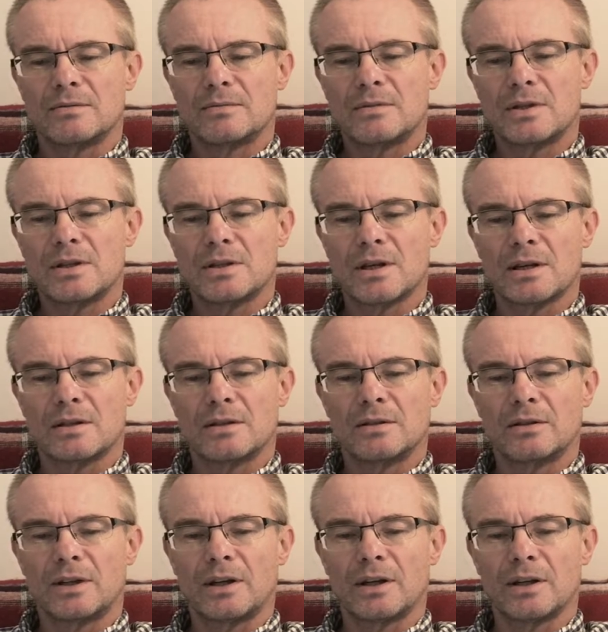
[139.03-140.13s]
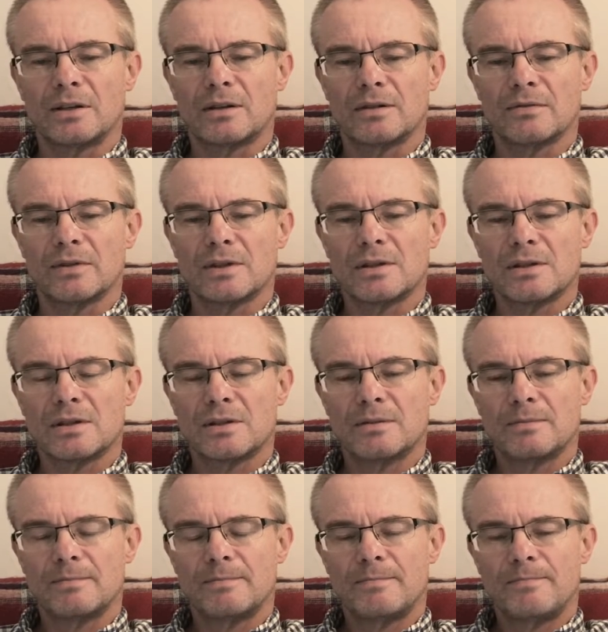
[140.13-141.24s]
she said, looking unconvinced.
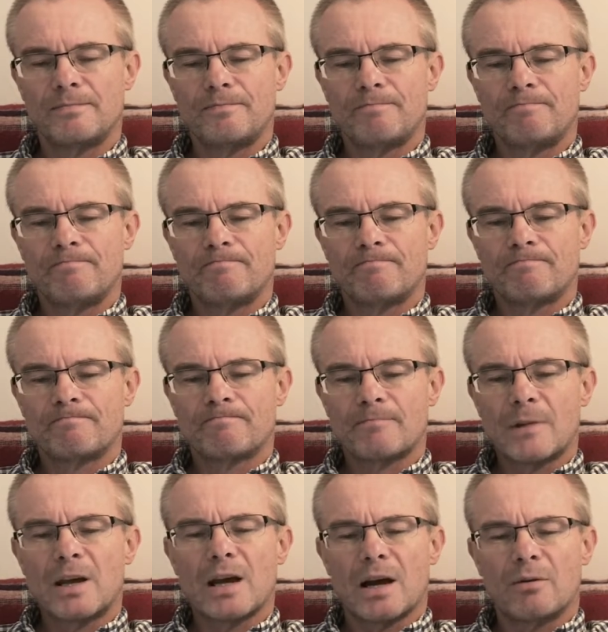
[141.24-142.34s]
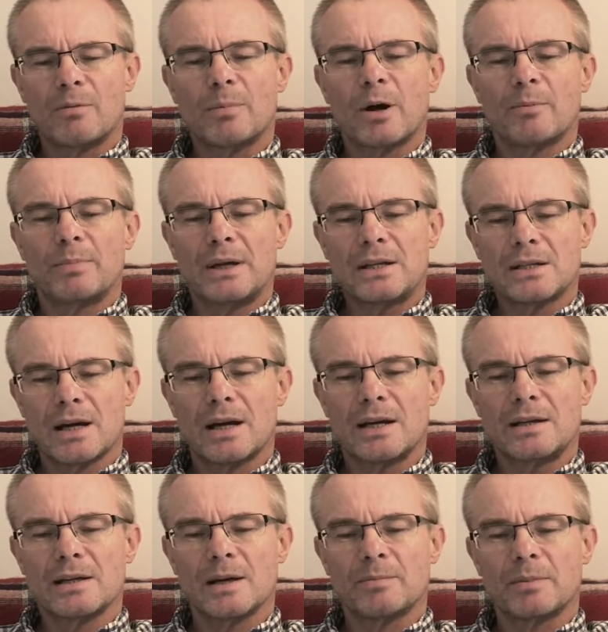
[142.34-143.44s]
"How about being tied
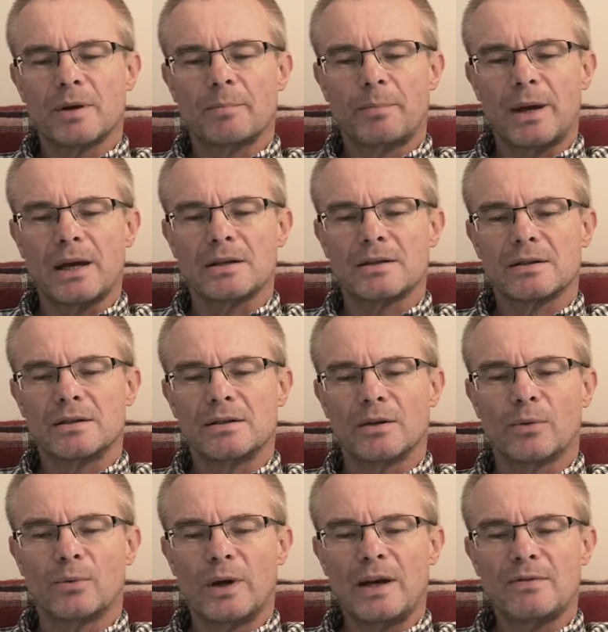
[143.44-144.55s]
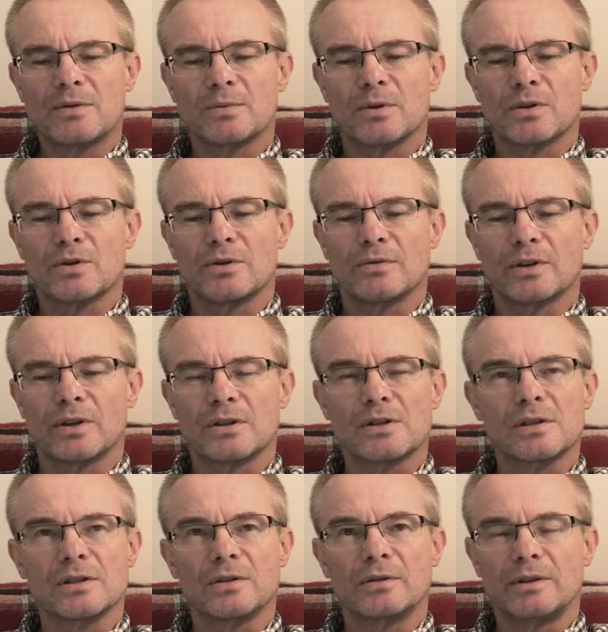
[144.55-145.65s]
up in a pit that waves wash over and
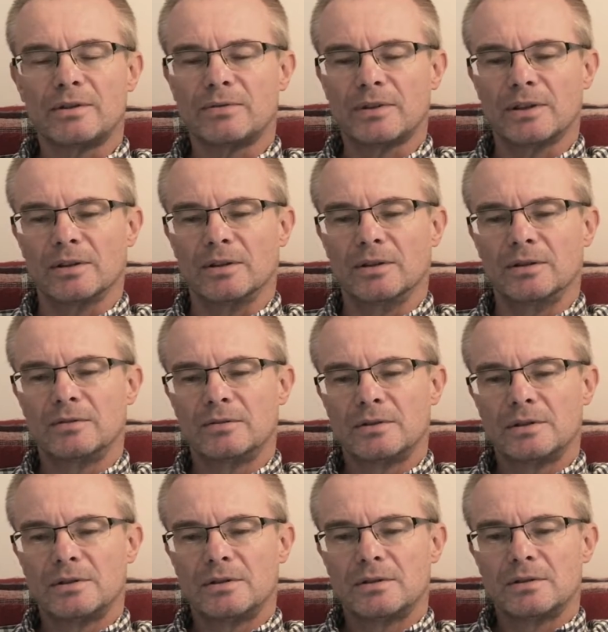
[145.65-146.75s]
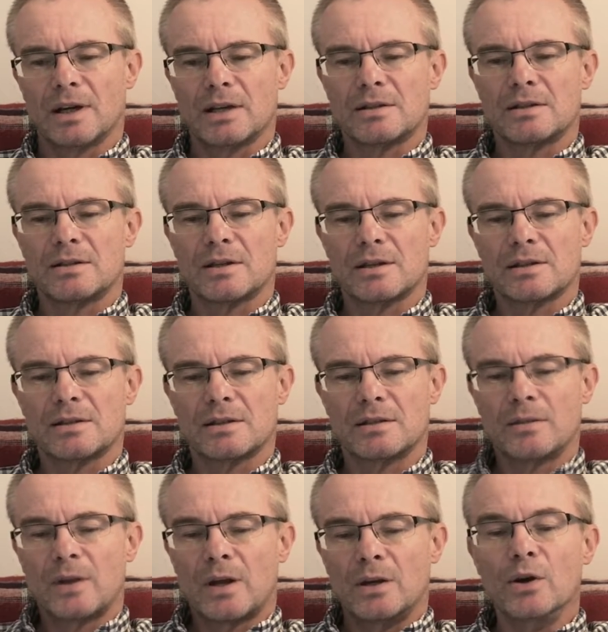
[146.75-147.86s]
slowly fill?" I suggested.
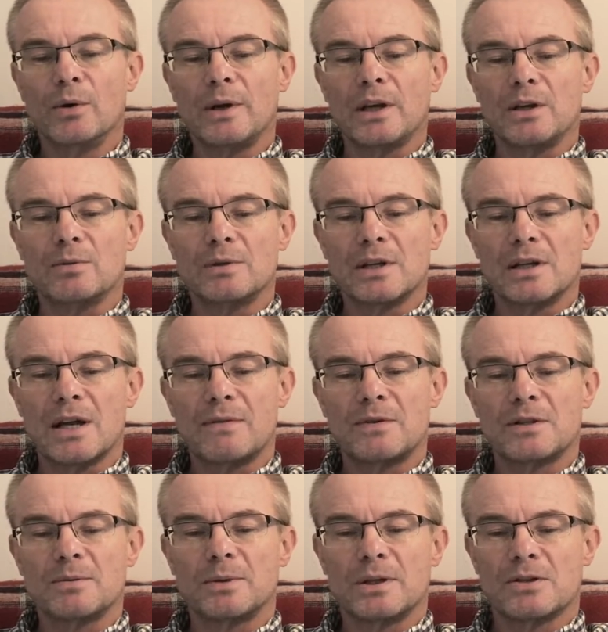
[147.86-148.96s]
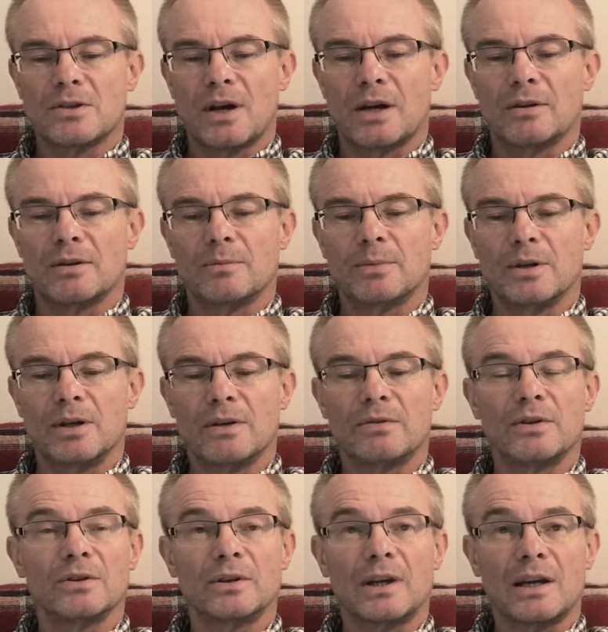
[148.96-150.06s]
"Knowing you would inevitably drown, but never
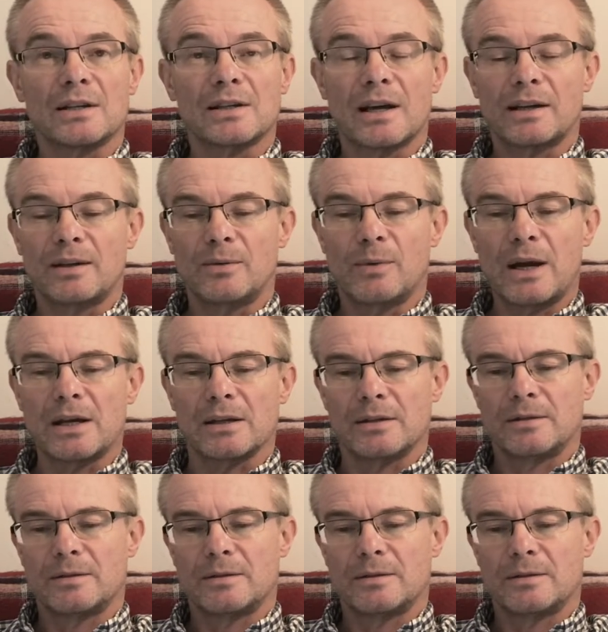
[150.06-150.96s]
knowing exactly when."